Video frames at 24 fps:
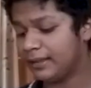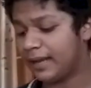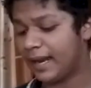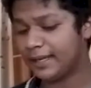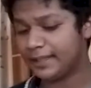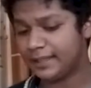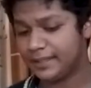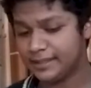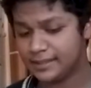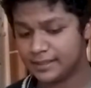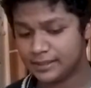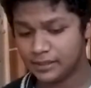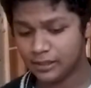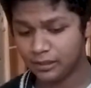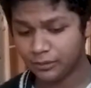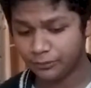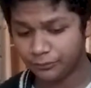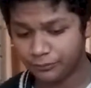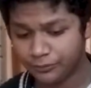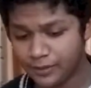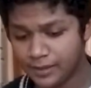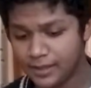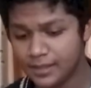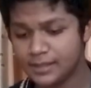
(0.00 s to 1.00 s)
writing
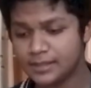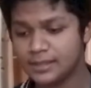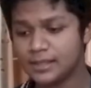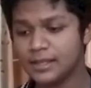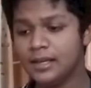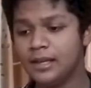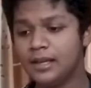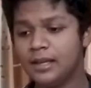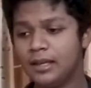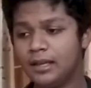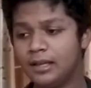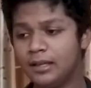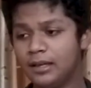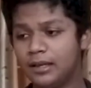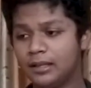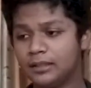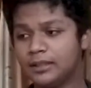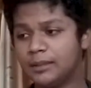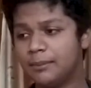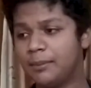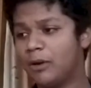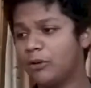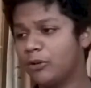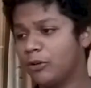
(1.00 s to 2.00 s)
surface,
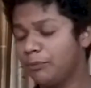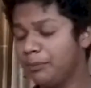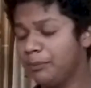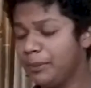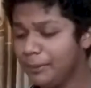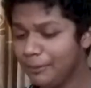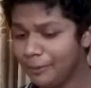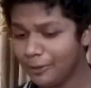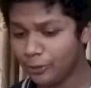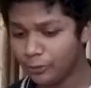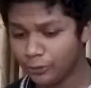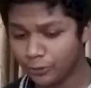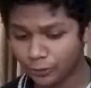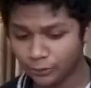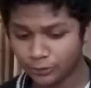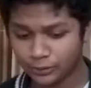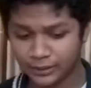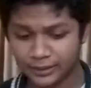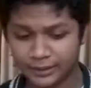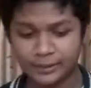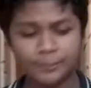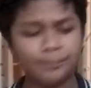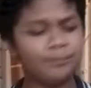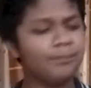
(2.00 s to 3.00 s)
the amount of people who wrote
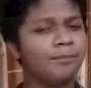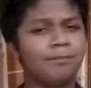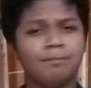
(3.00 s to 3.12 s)
it,